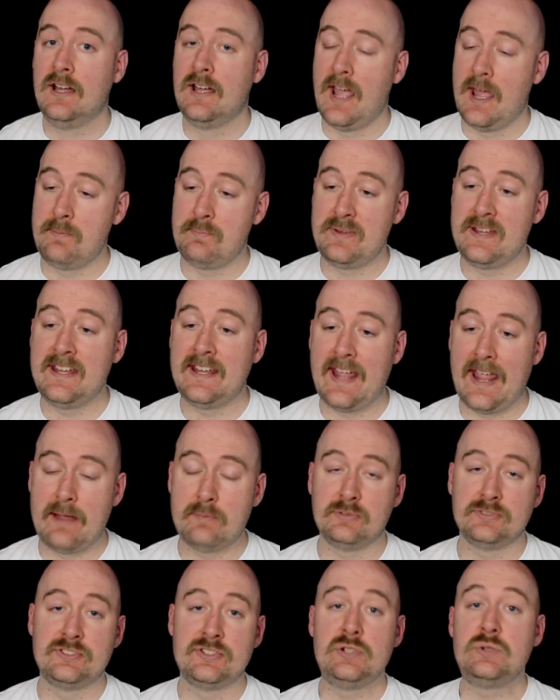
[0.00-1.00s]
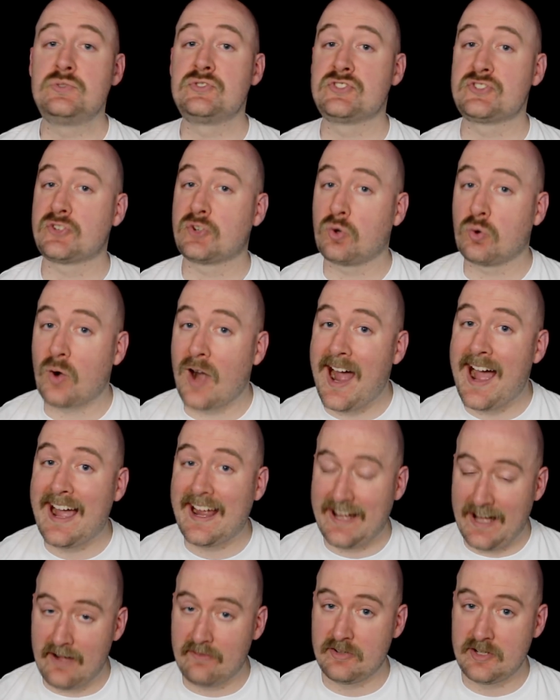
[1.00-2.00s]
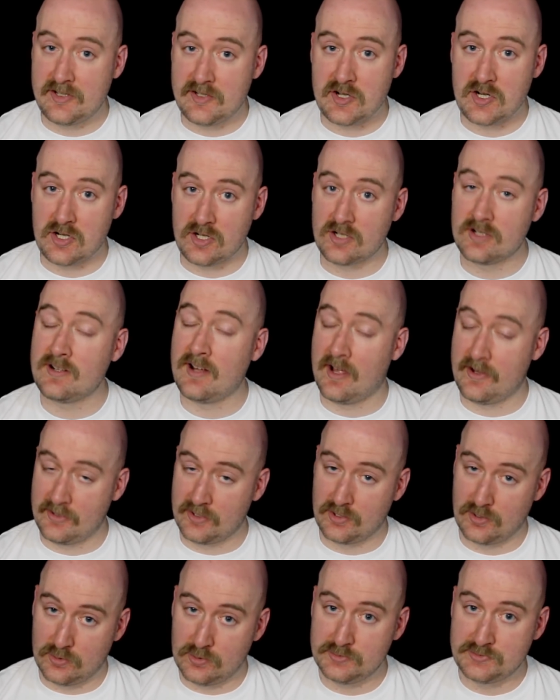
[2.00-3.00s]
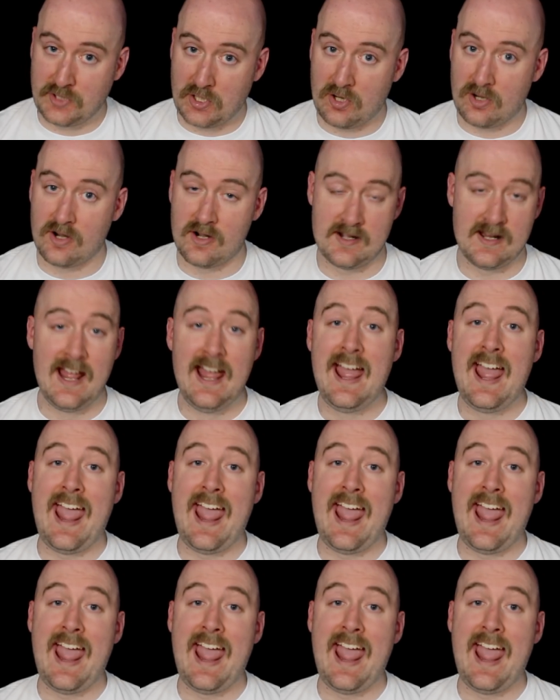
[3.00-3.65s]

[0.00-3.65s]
and being able to scry every turn on her old card